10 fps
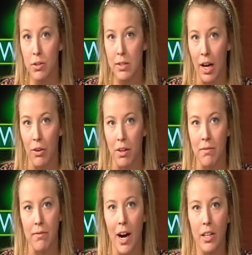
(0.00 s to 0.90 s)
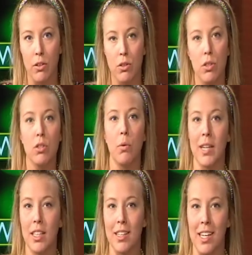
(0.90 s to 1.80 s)
South in Fargo to
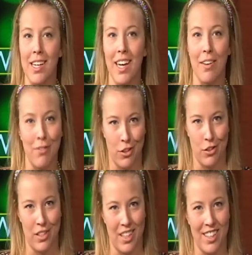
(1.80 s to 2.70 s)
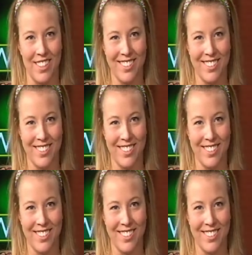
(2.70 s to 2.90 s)
join a league if interested.